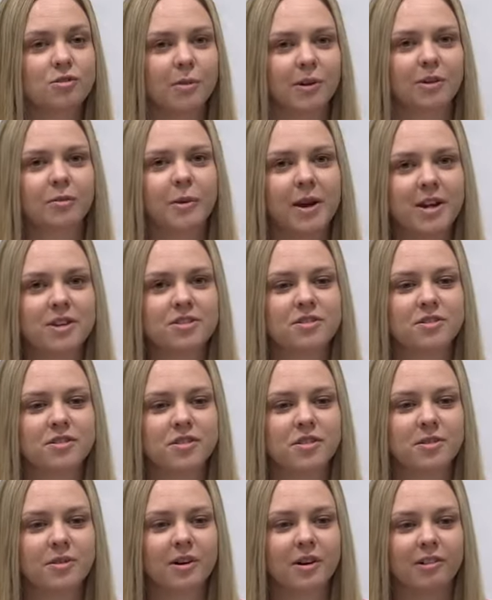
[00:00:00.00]
amount of patients
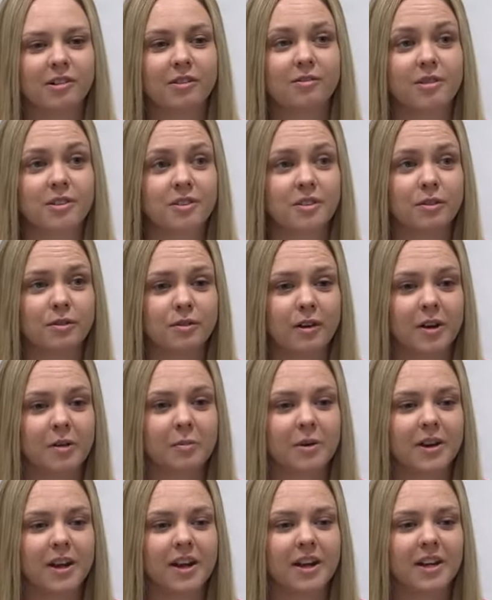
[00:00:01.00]
who are at risk of
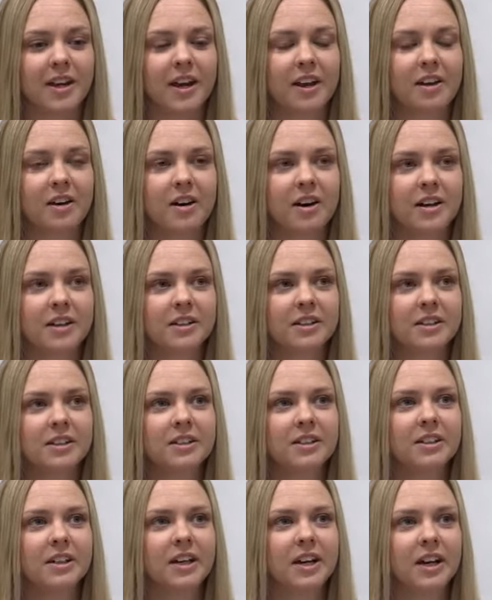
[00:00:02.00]
developing AKI.
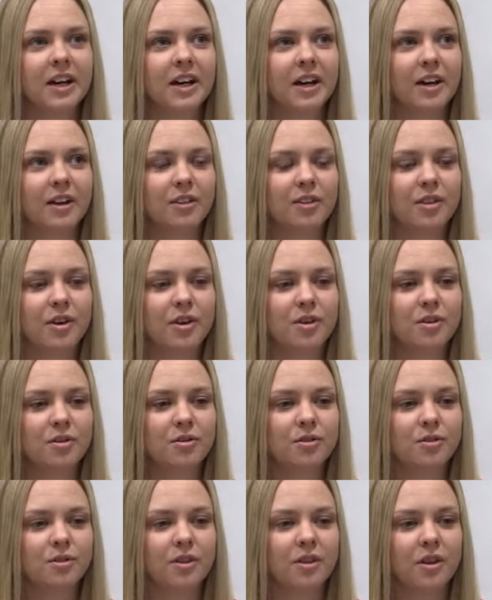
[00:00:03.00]

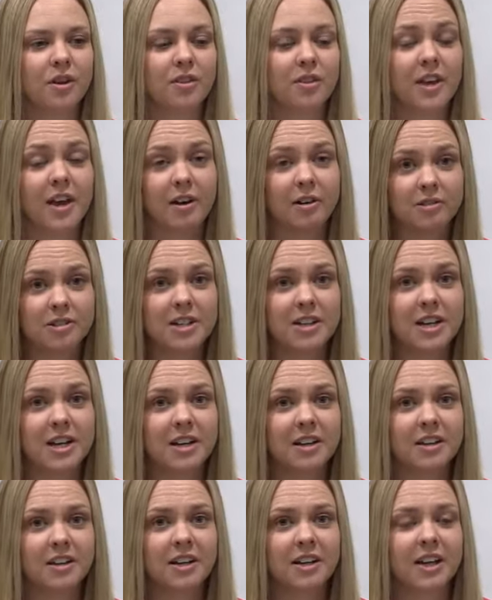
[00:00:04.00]
The
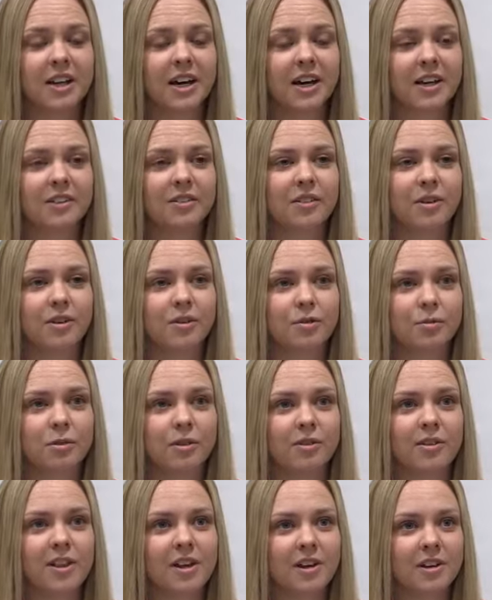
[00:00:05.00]
elderly and those
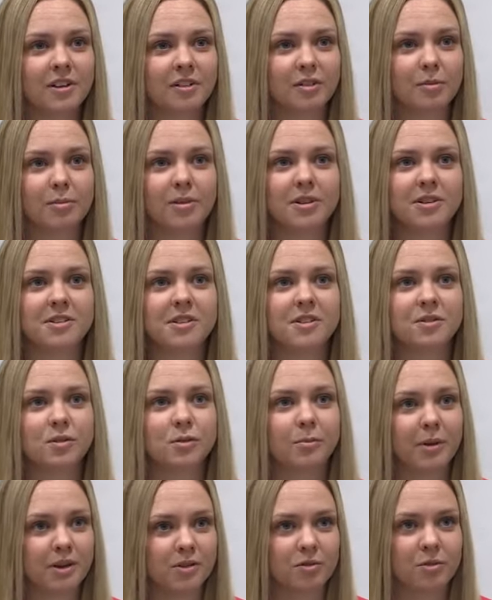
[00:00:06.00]
with learning disabilities or
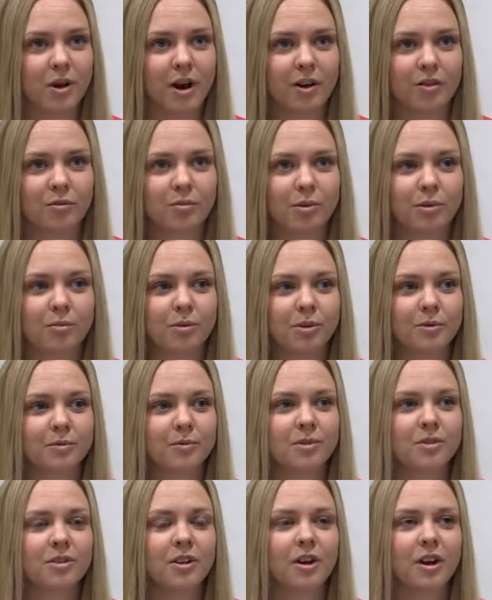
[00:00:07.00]
mental health
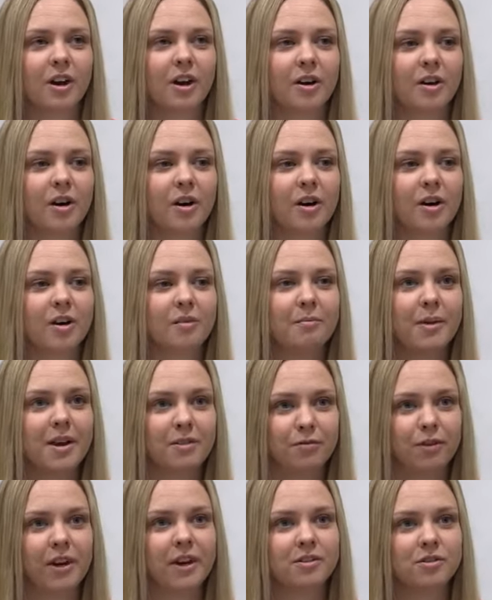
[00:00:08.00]
problems may
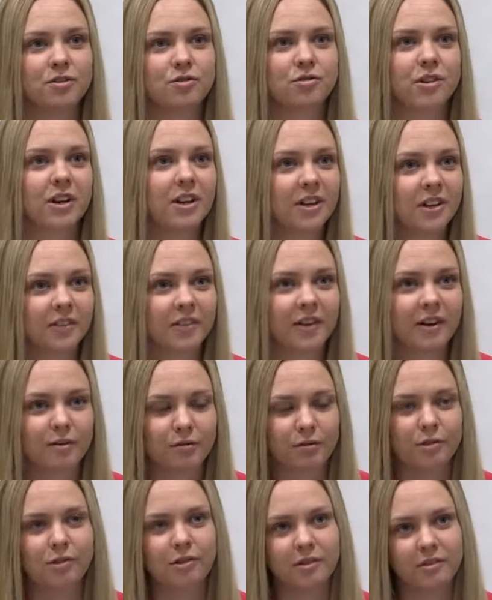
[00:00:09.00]
forget to drink and
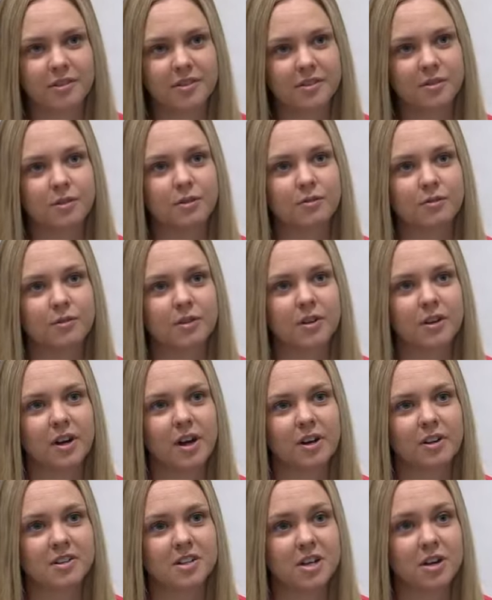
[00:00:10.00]
therefore at risk of
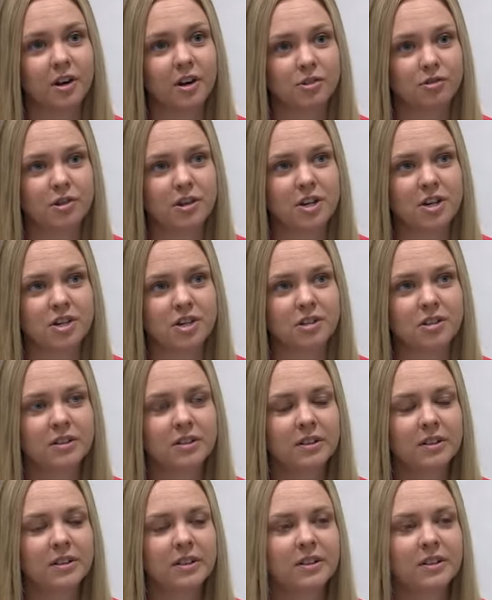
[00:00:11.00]
dehydration.